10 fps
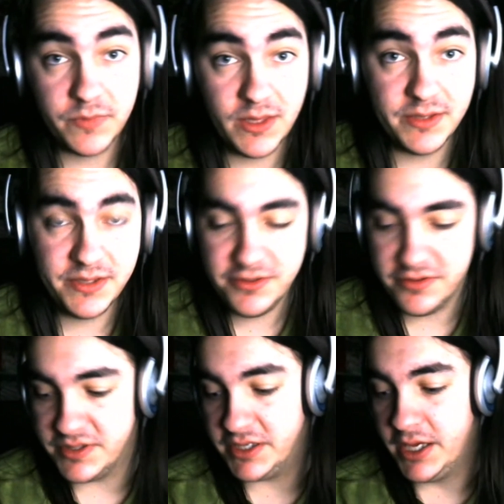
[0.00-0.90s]
It's
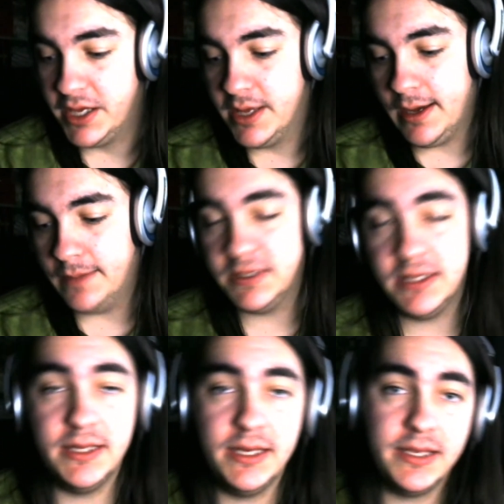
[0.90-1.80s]
interesting. I'm
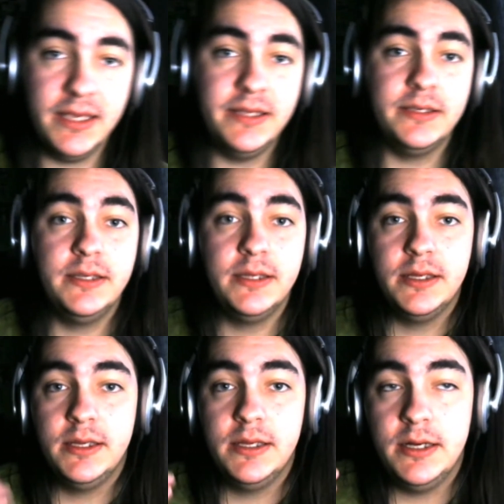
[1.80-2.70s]
uh, again,
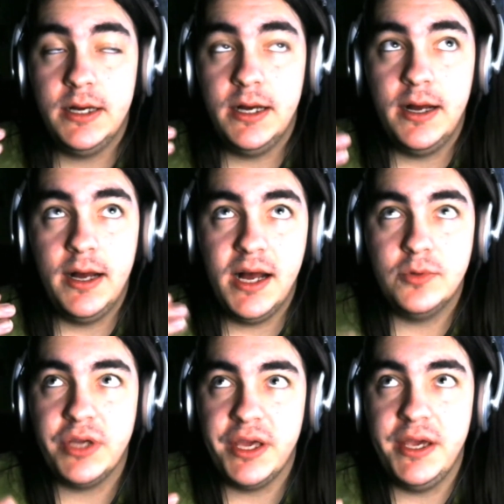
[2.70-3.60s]
I'm
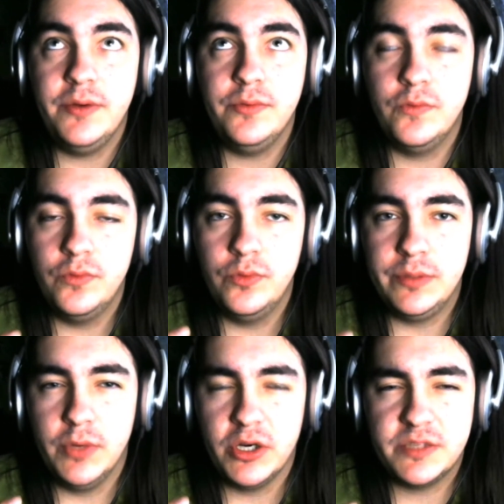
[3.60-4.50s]
okay with
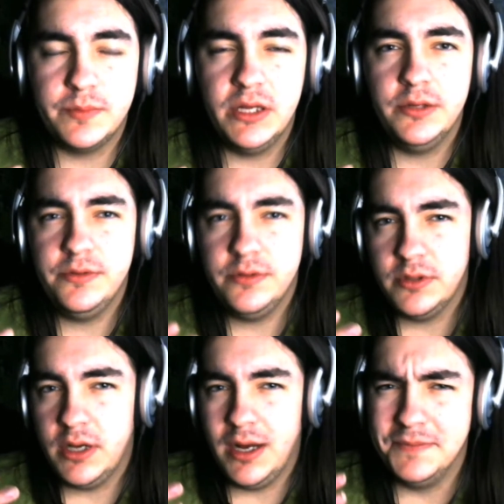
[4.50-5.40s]
marshmallow.
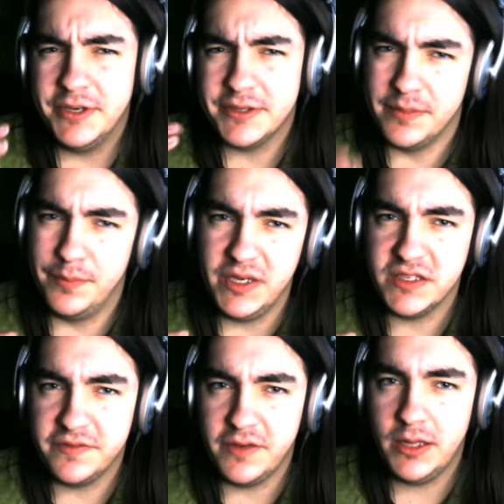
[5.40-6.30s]
I'm not the
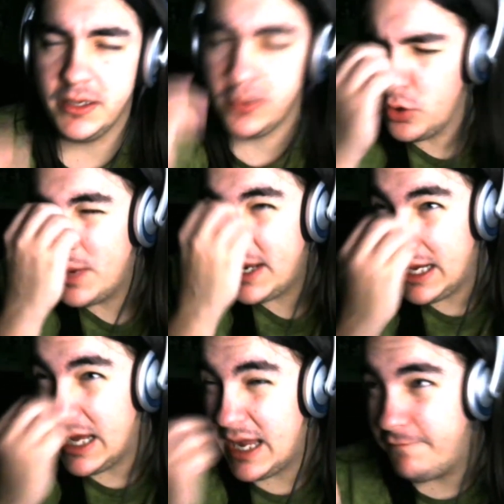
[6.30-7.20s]
biggest fan. Like, oh my
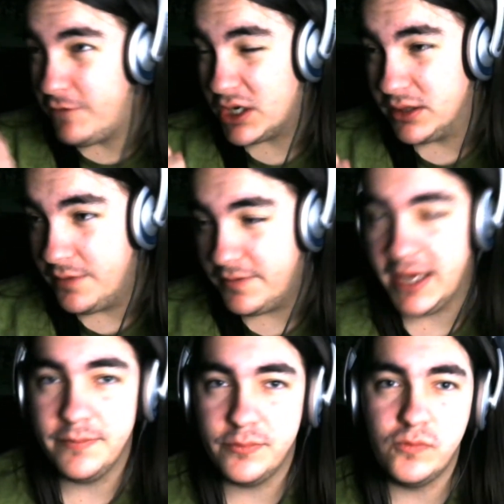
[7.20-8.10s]
god, I fucking love. It.
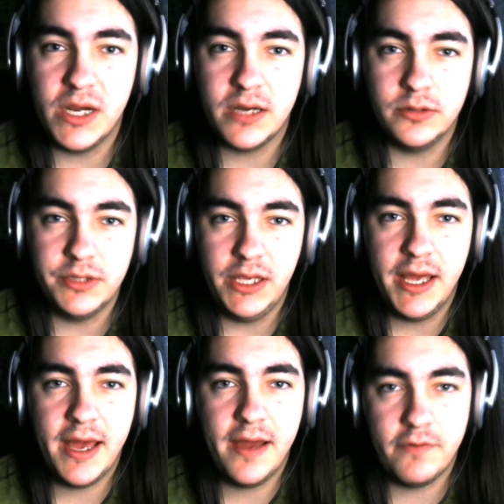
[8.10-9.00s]
I rarely
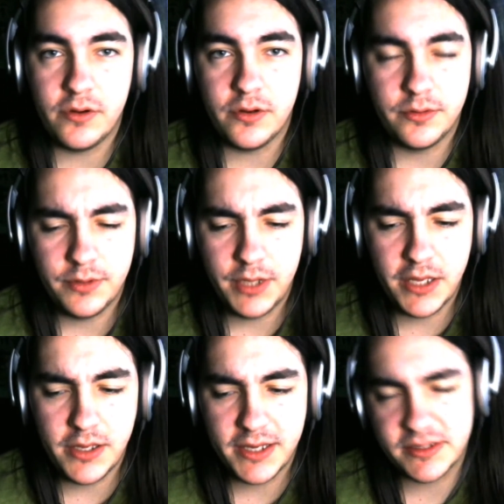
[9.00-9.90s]
ever. I
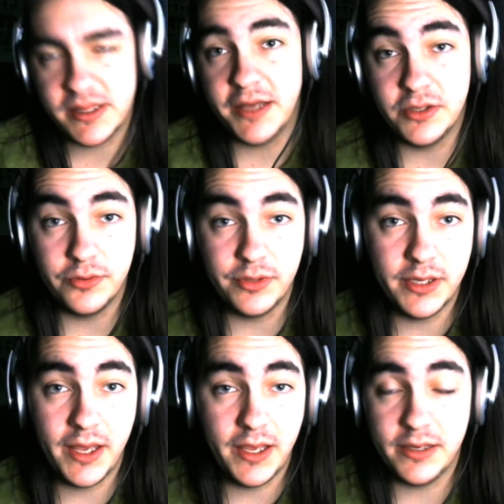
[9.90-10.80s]
actually, I don't.
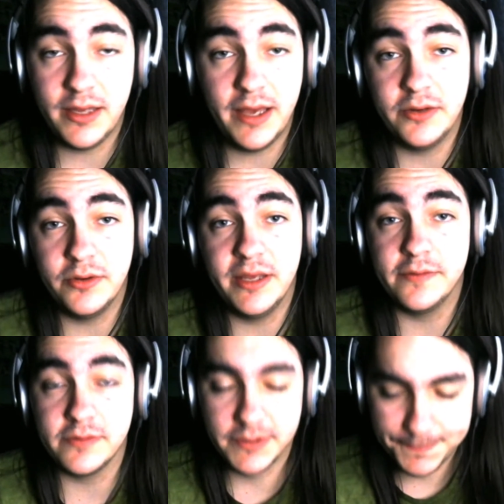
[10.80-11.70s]
I I don't
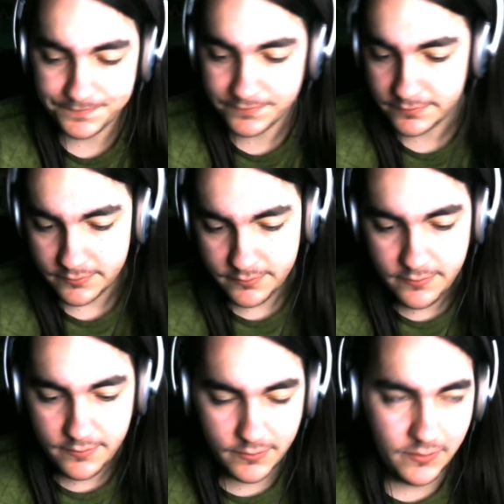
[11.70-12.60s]
ever
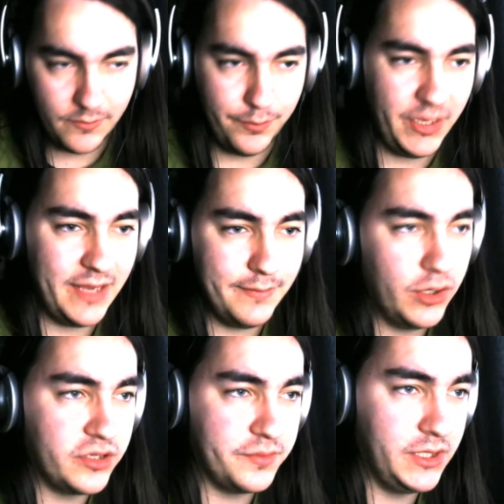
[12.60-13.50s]
buy
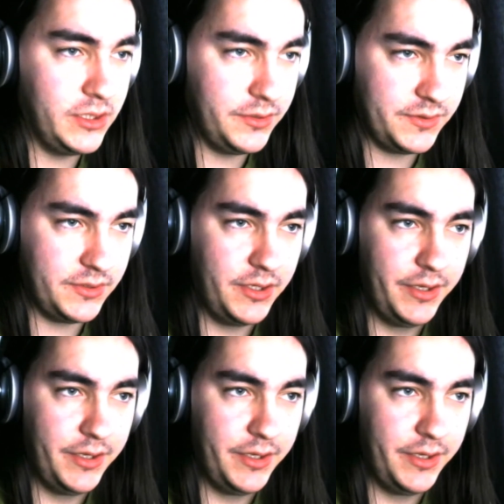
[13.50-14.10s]
marshmallows.